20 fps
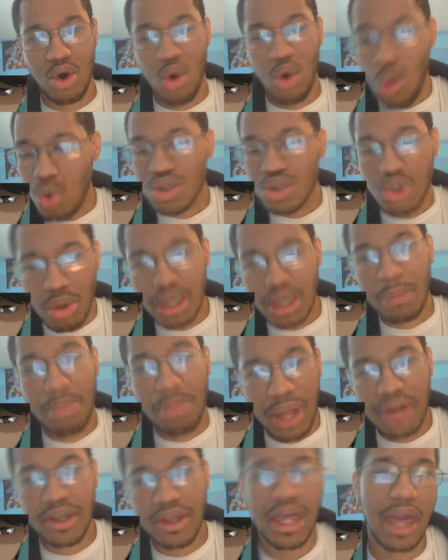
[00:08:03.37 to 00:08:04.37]
Who is gonna get
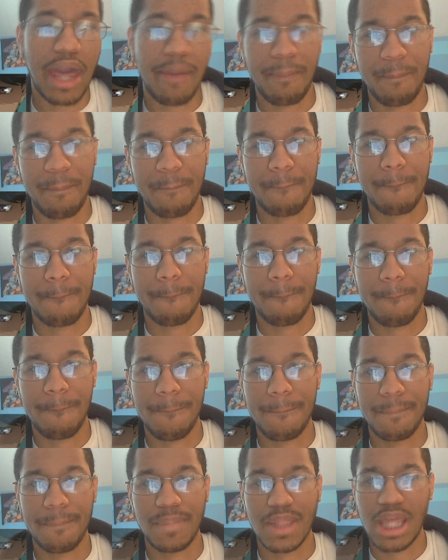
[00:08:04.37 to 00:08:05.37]
player of the game?
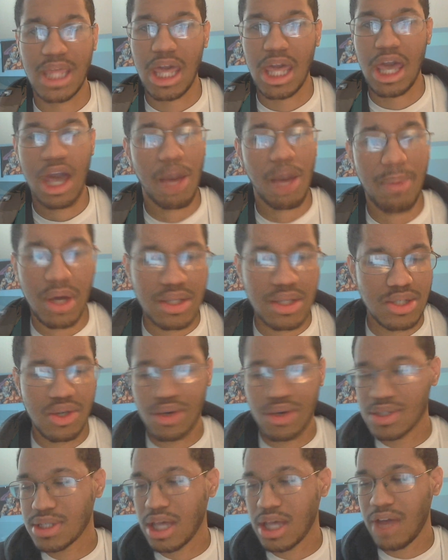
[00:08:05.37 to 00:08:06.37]
Alba
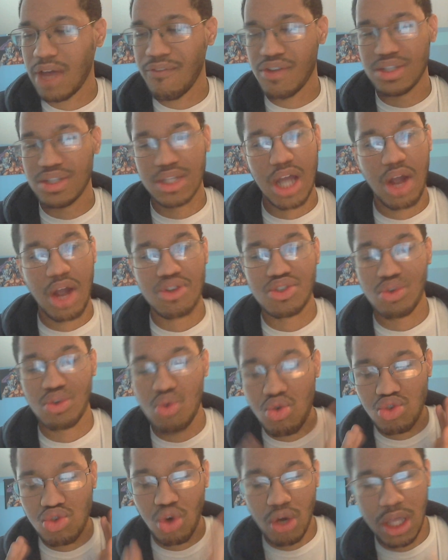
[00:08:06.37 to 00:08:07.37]
Josai versus Carlson.
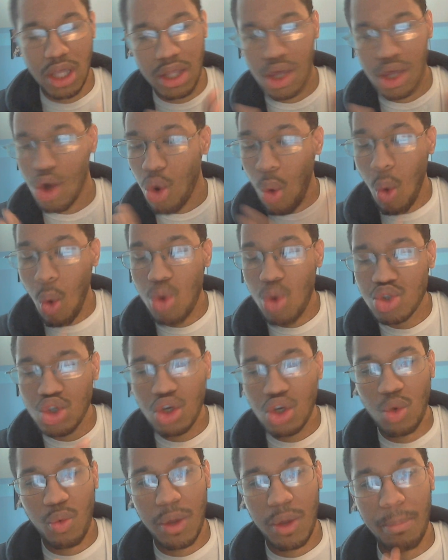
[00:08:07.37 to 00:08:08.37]
Who's
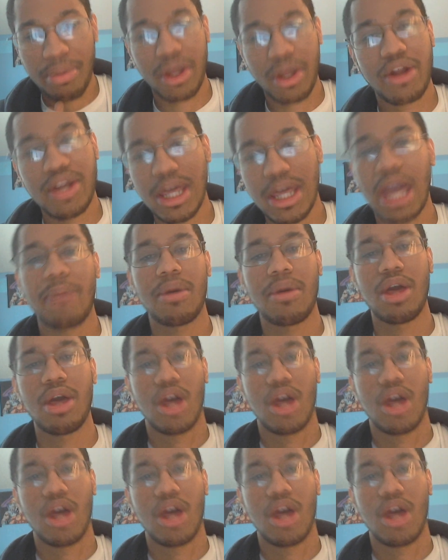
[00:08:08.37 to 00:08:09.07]
gonna win player of the game?